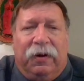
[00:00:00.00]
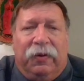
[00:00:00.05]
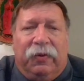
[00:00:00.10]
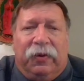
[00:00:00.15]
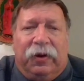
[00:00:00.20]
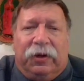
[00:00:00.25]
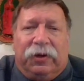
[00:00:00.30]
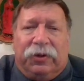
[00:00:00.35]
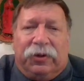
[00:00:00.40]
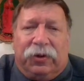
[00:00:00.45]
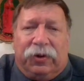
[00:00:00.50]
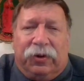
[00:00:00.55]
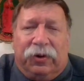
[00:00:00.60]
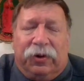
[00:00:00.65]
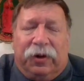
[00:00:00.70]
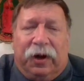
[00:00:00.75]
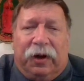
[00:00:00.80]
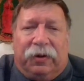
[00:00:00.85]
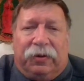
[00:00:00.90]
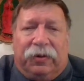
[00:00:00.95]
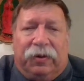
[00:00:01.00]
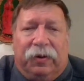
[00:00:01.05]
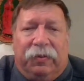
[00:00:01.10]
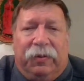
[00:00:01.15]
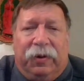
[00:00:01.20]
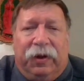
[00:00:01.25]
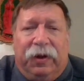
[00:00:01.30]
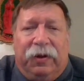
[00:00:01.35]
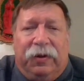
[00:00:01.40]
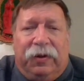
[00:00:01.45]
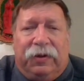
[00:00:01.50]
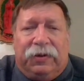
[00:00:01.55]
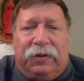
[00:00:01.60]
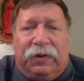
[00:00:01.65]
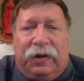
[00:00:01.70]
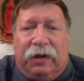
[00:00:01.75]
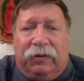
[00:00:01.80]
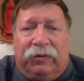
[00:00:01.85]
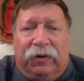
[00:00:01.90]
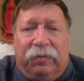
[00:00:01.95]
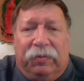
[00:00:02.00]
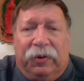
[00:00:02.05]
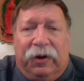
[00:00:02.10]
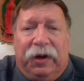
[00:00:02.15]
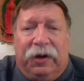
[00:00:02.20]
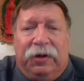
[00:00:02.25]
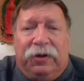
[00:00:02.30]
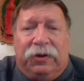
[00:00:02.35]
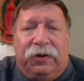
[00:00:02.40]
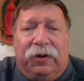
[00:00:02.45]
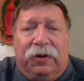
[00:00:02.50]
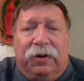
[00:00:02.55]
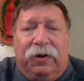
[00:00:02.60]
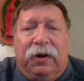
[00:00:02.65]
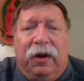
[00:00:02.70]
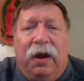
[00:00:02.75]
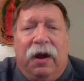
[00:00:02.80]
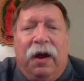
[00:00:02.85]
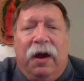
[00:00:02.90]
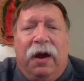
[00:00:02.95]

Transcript: which turned out to be the celebration